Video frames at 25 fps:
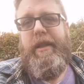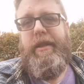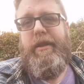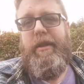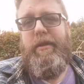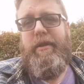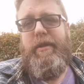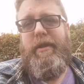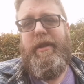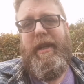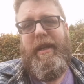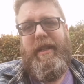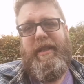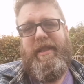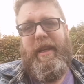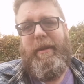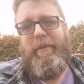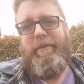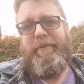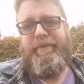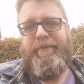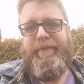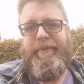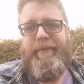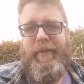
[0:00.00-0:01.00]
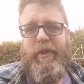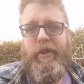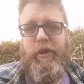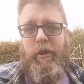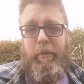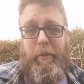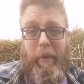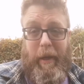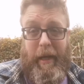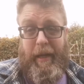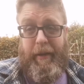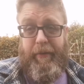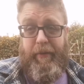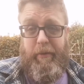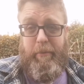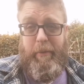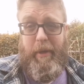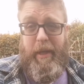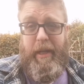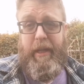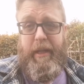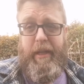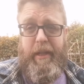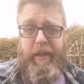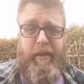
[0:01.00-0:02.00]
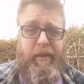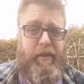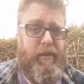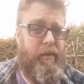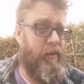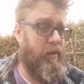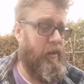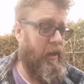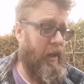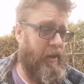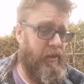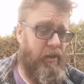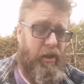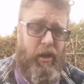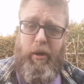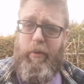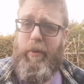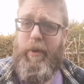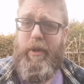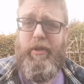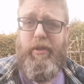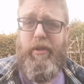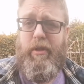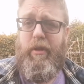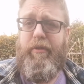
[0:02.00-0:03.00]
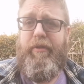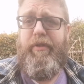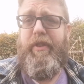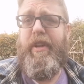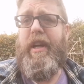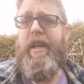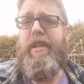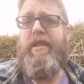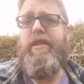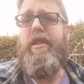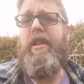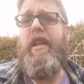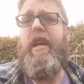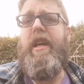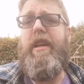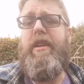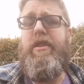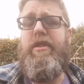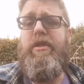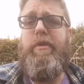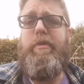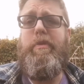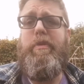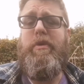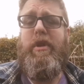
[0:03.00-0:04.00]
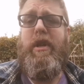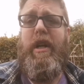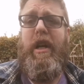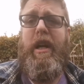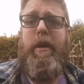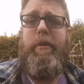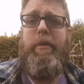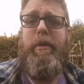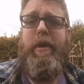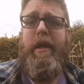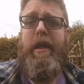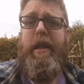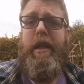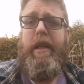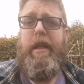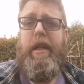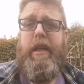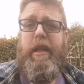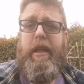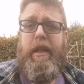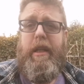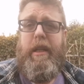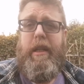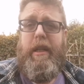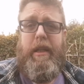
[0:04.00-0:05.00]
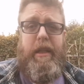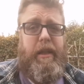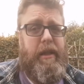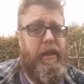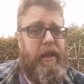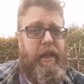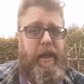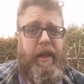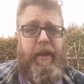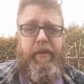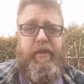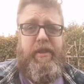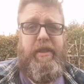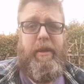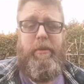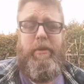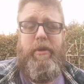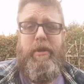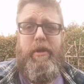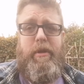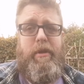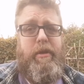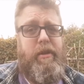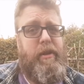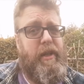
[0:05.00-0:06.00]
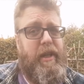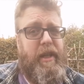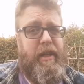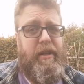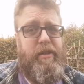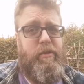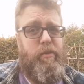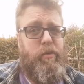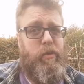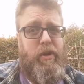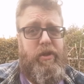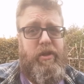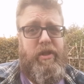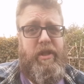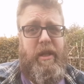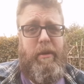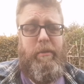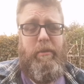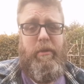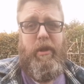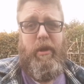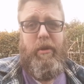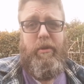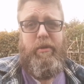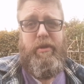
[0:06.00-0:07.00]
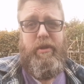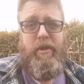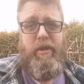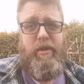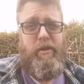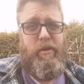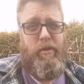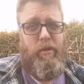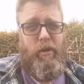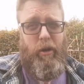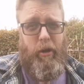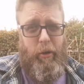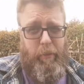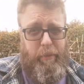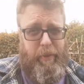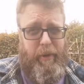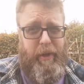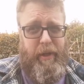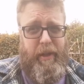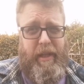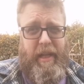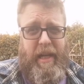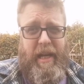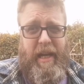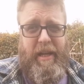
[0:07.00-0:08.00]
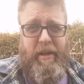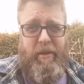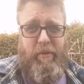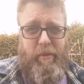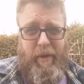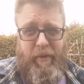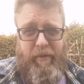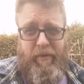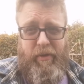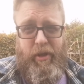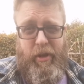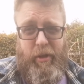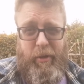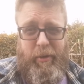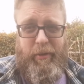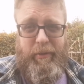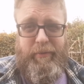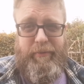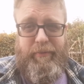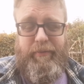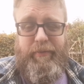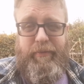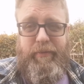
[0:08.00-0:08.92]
So until next time, it's goodbye from me, and as always, don't forget to like and subscribe. Every time you do, you get us one step closer to opening that ad revenue.